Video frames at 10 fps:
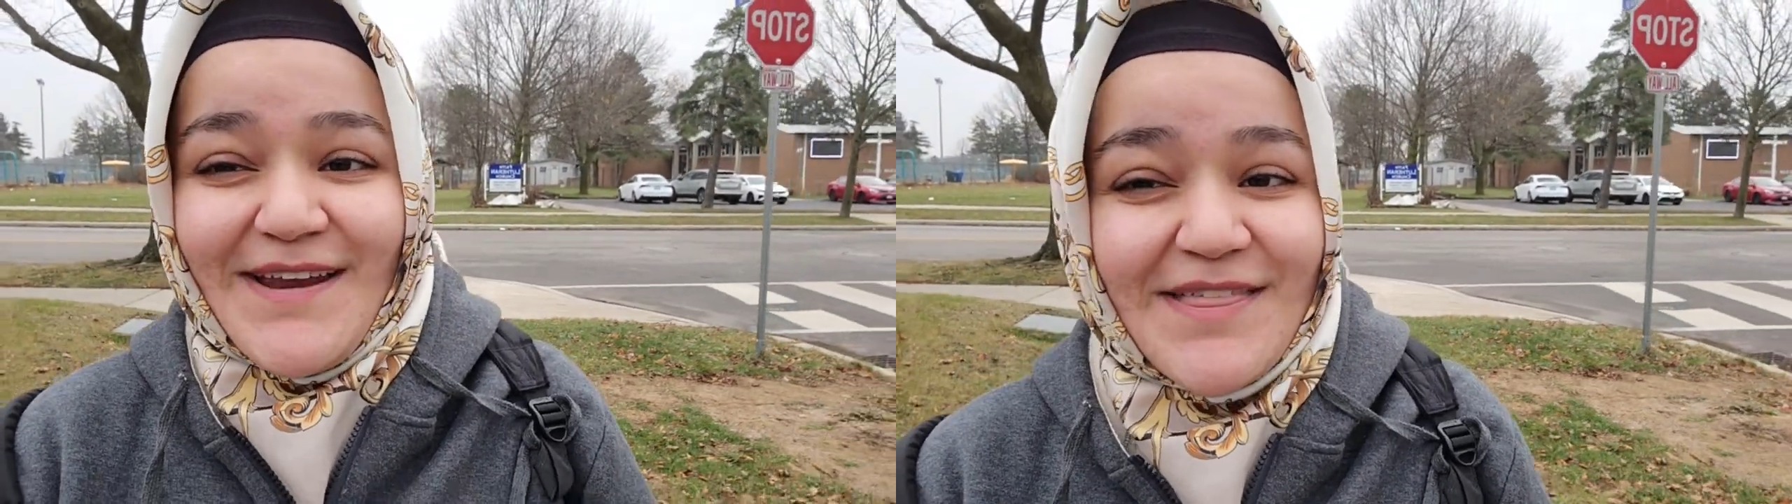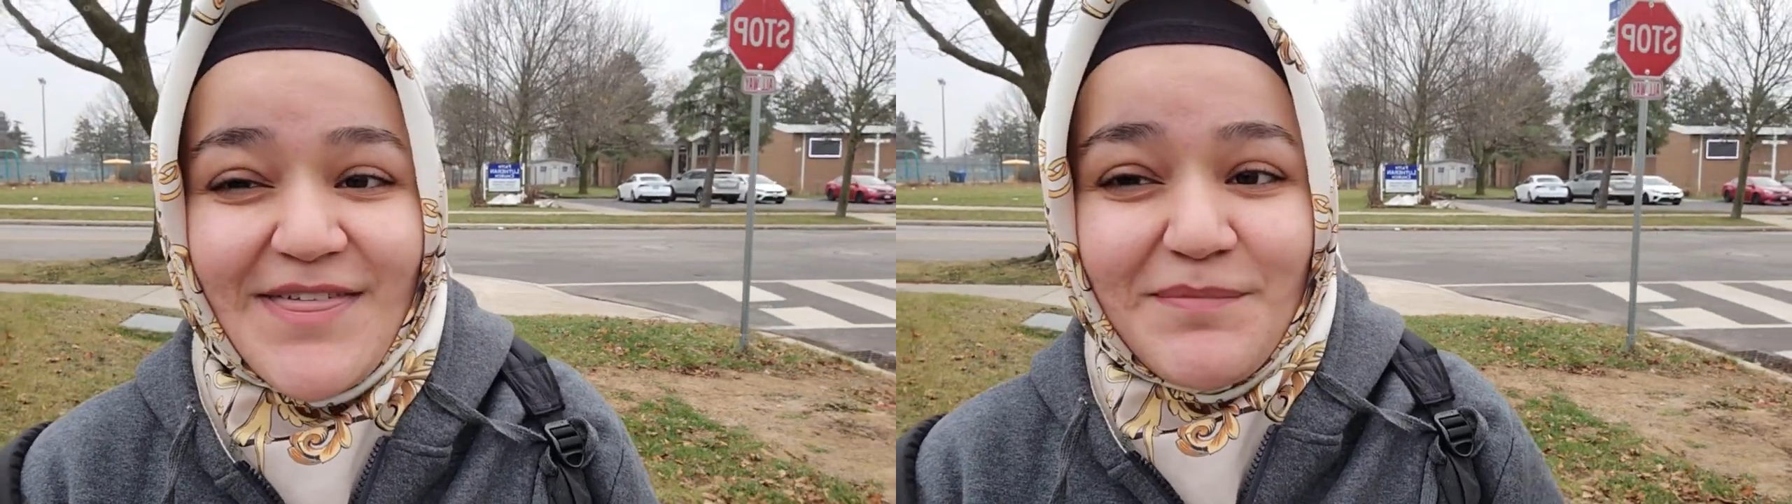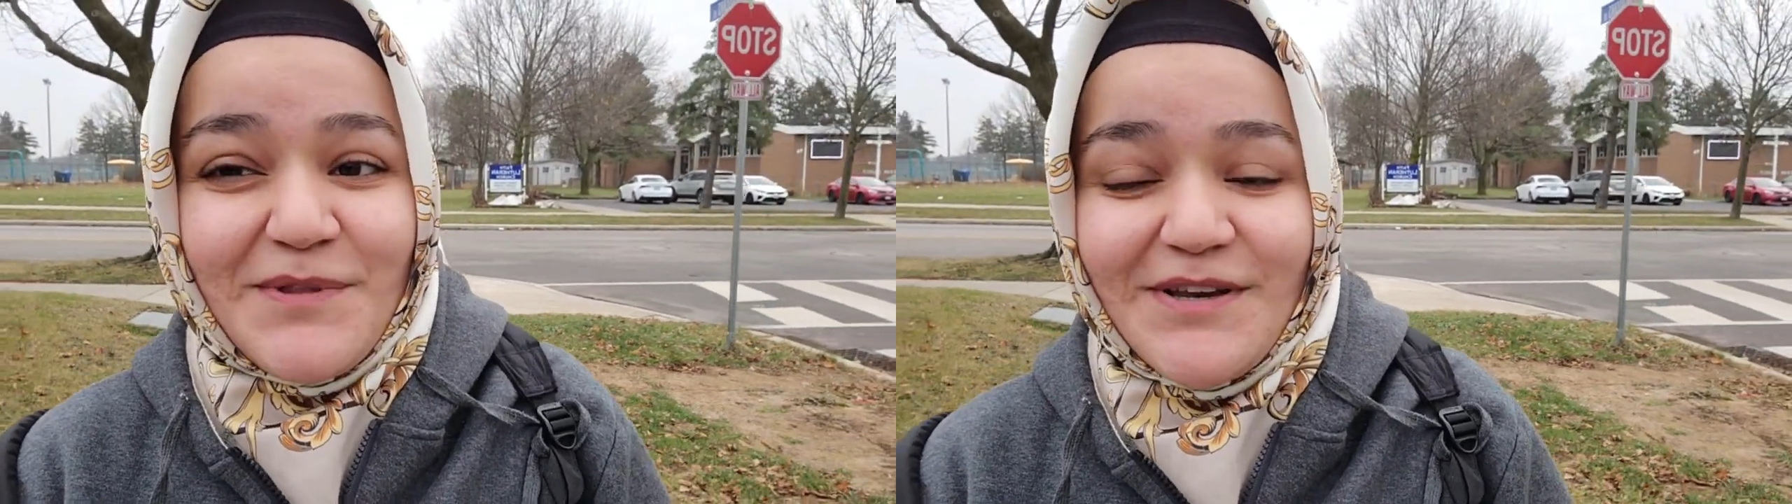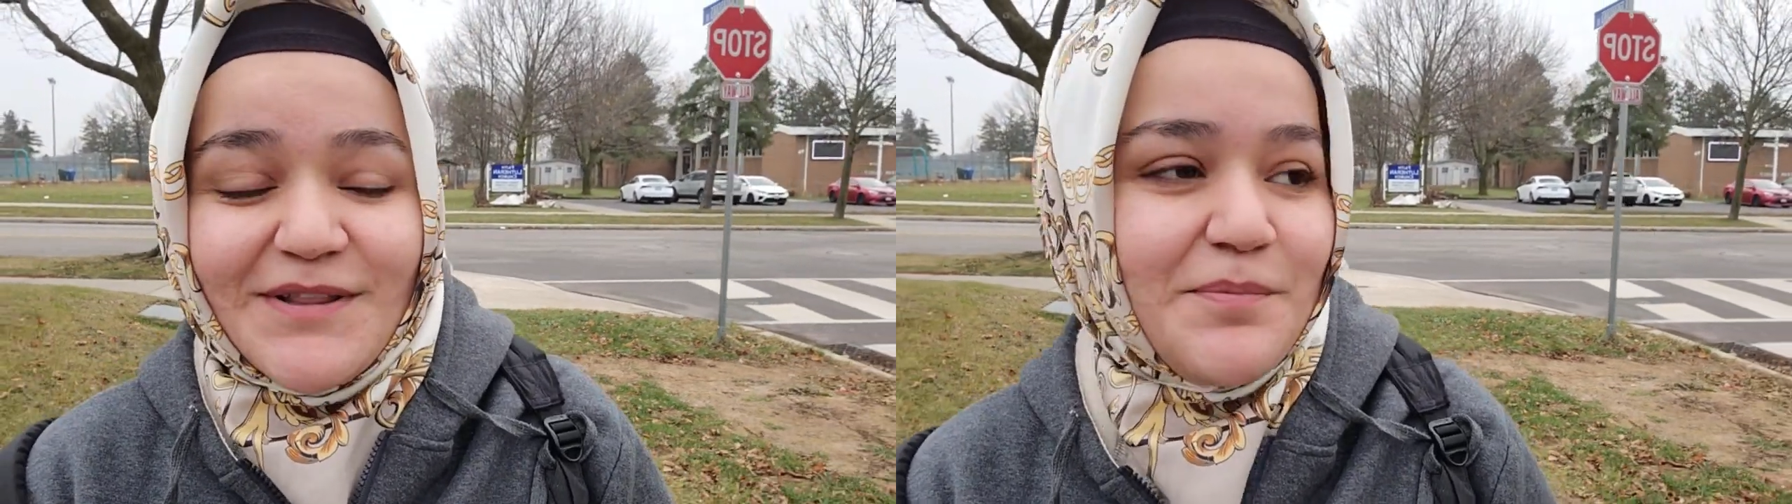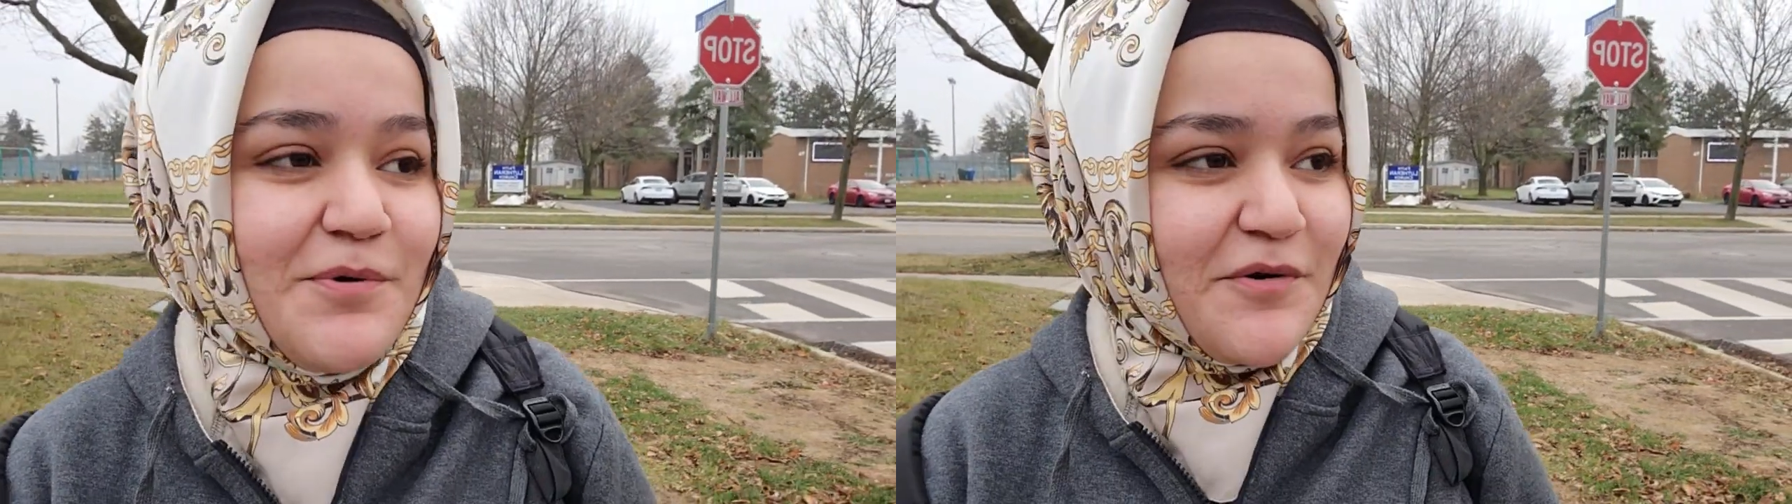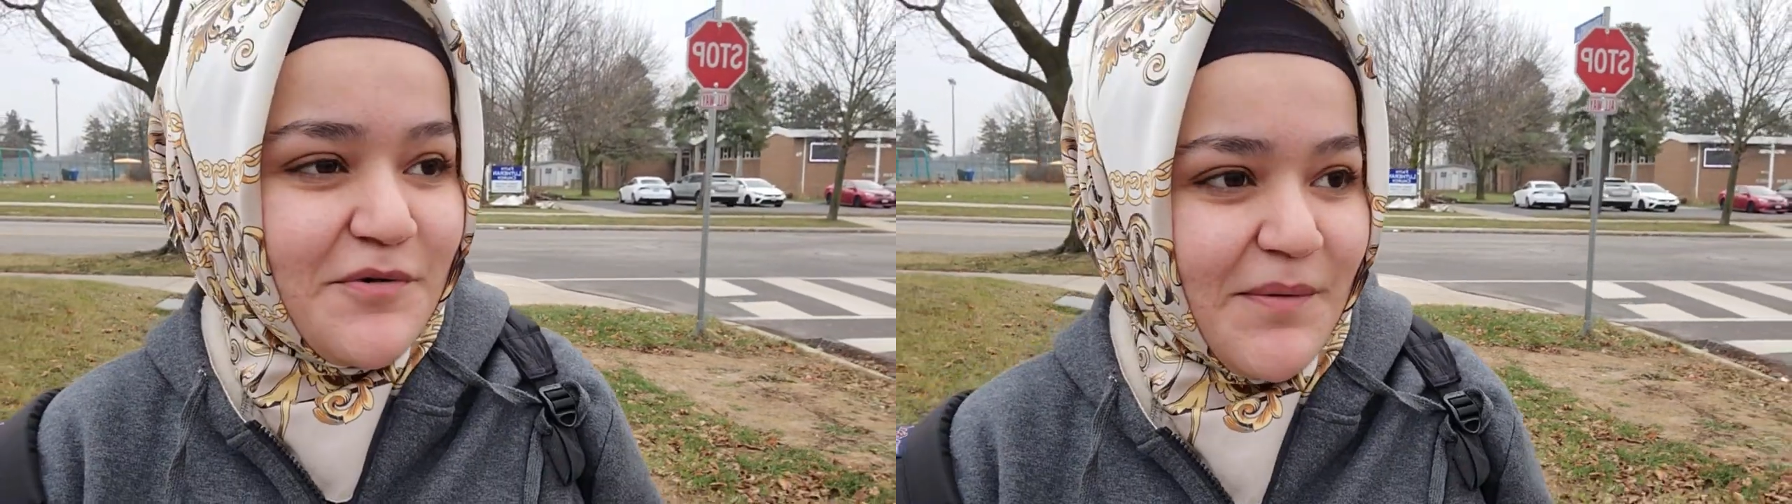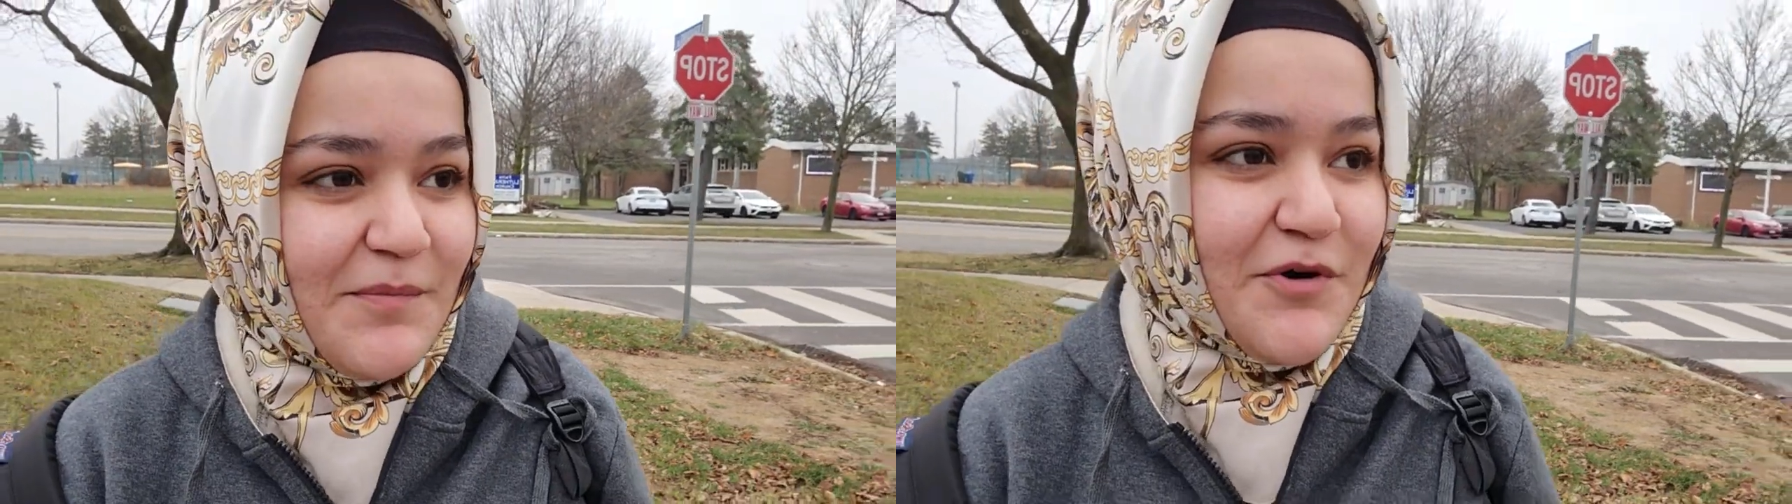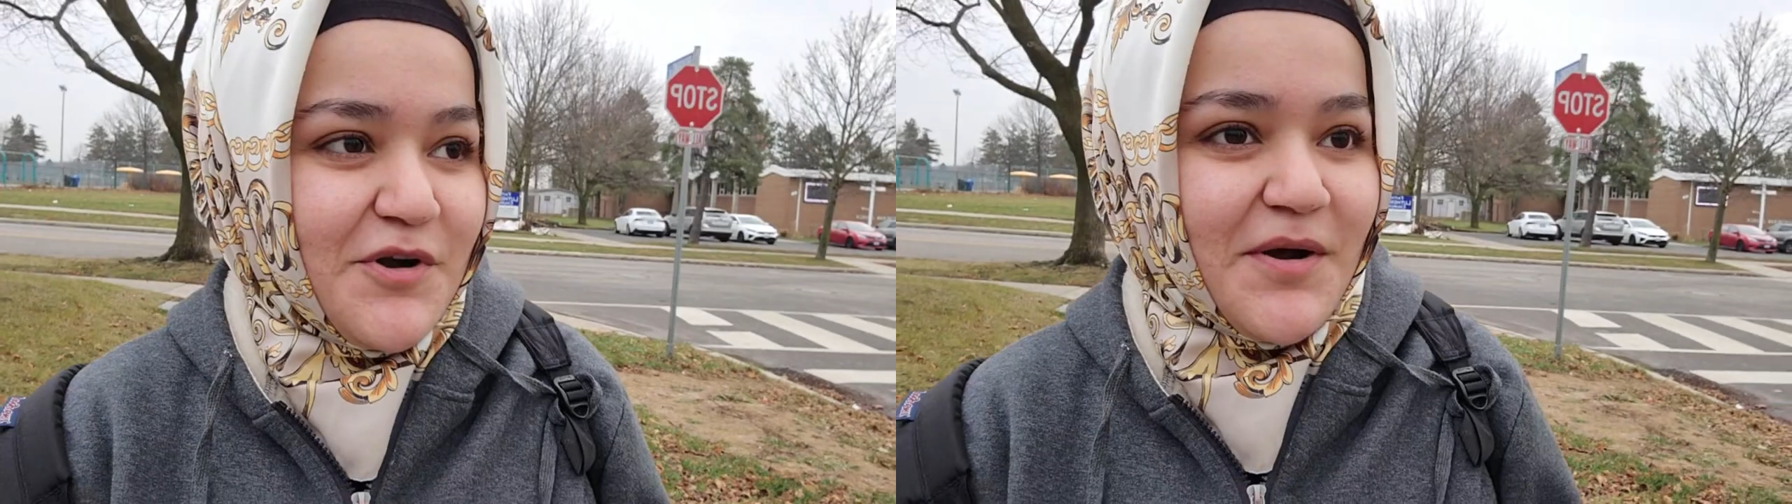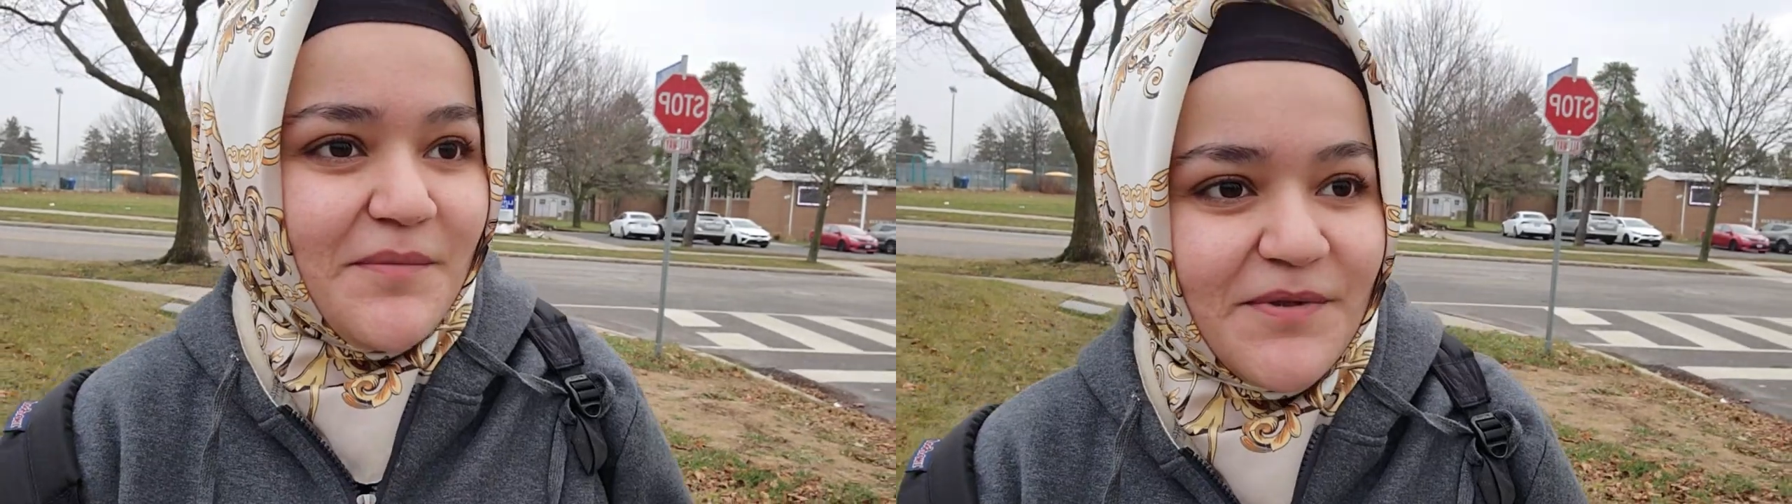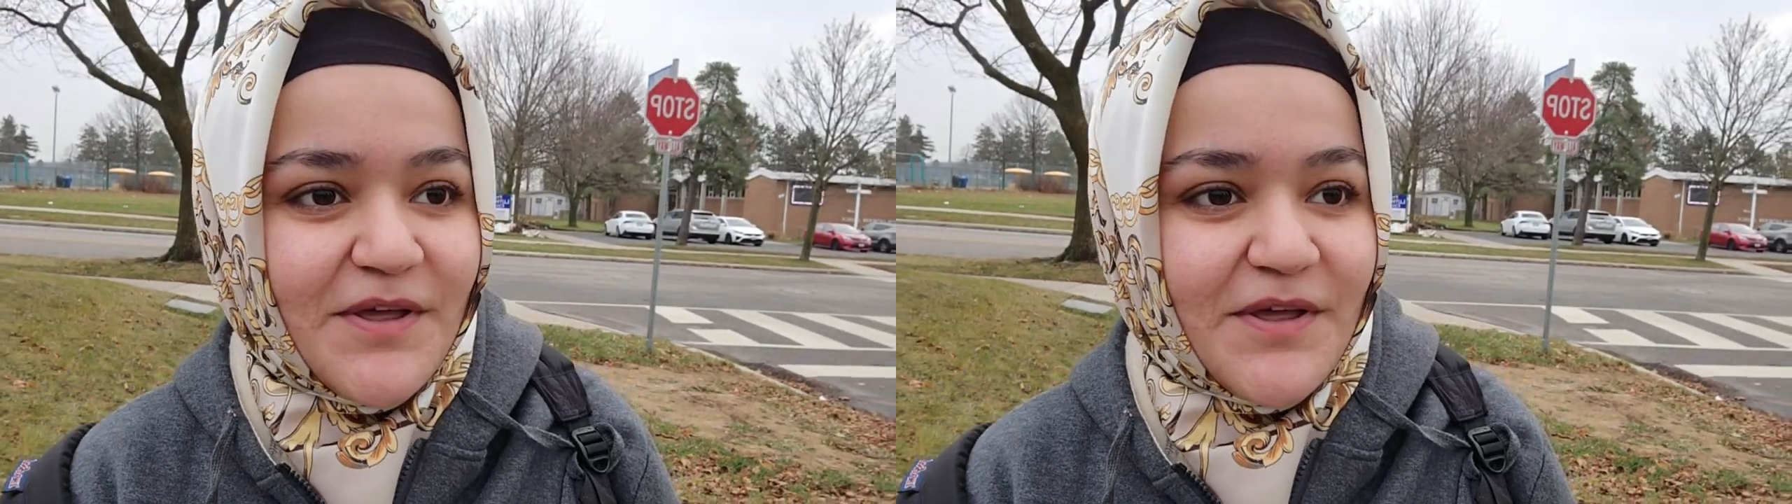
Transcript: accepted in the program or not.